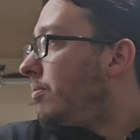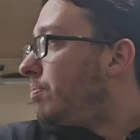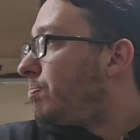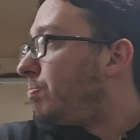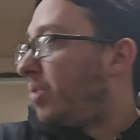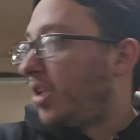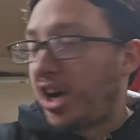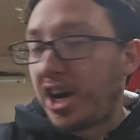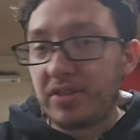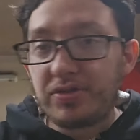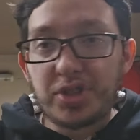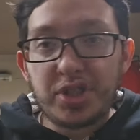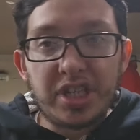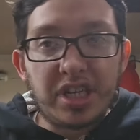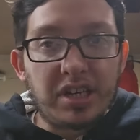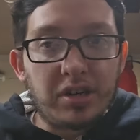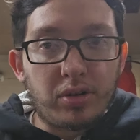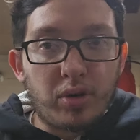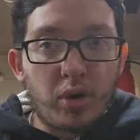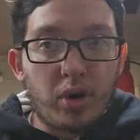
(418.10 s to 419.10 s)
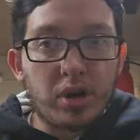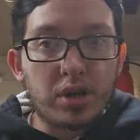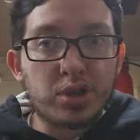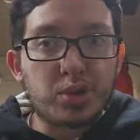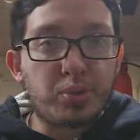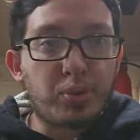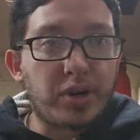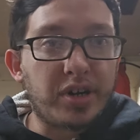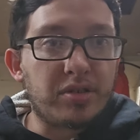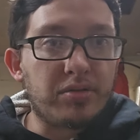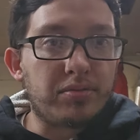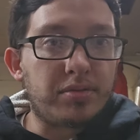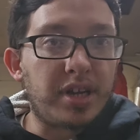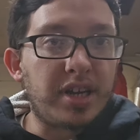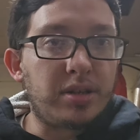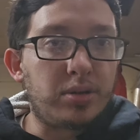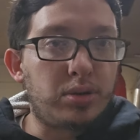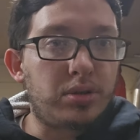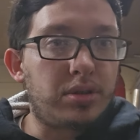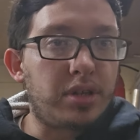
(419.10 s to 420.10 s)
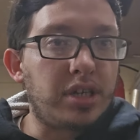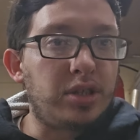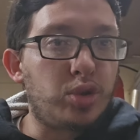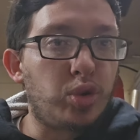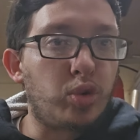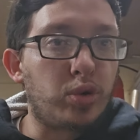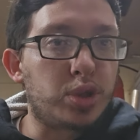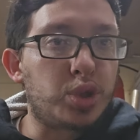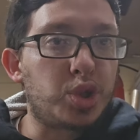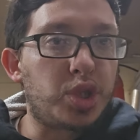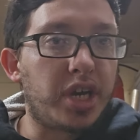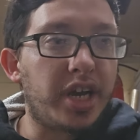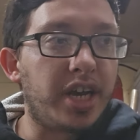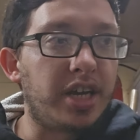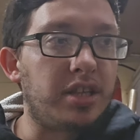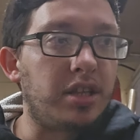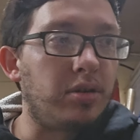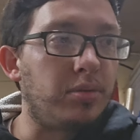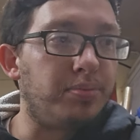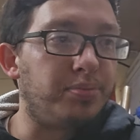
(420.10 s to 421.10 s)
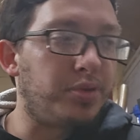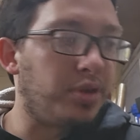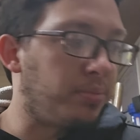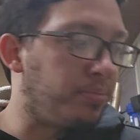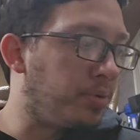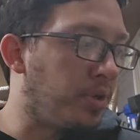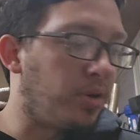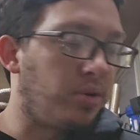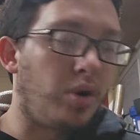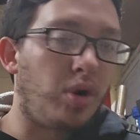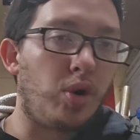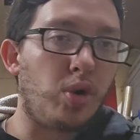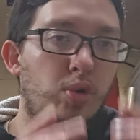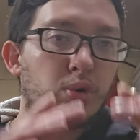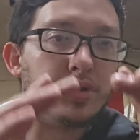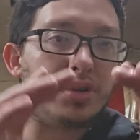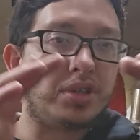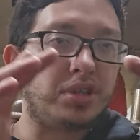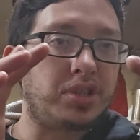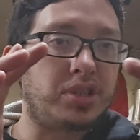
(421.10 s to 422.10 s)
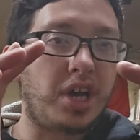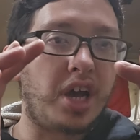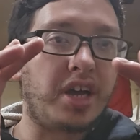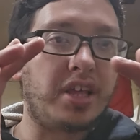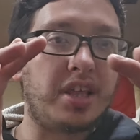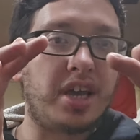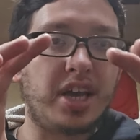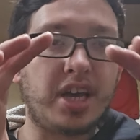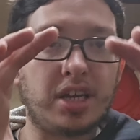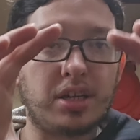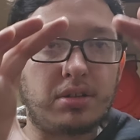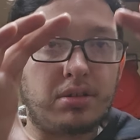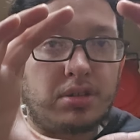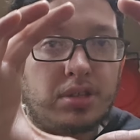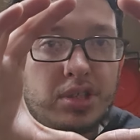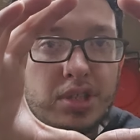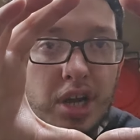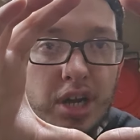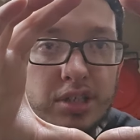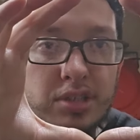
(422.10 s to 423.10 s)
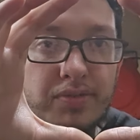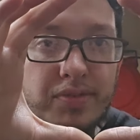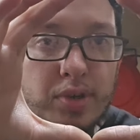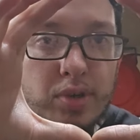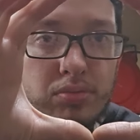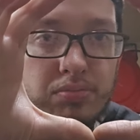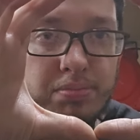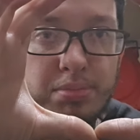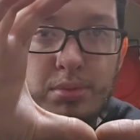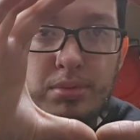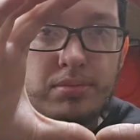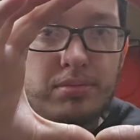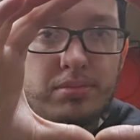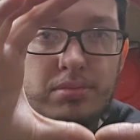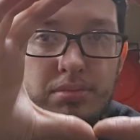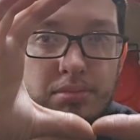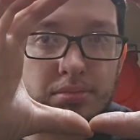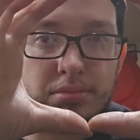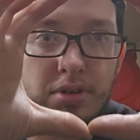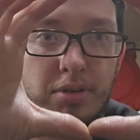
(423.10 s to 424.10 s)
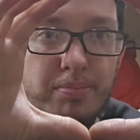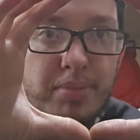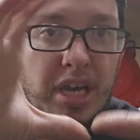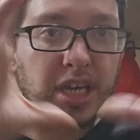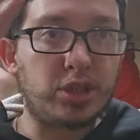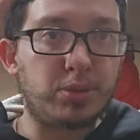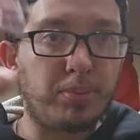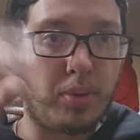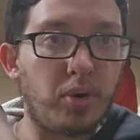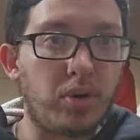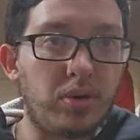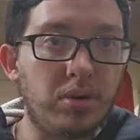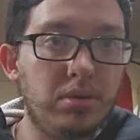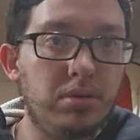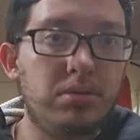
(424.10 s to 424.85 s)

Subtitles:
But I've seen cars where they torch the head. They'll blow a hole in the side of the head the size of a baseball.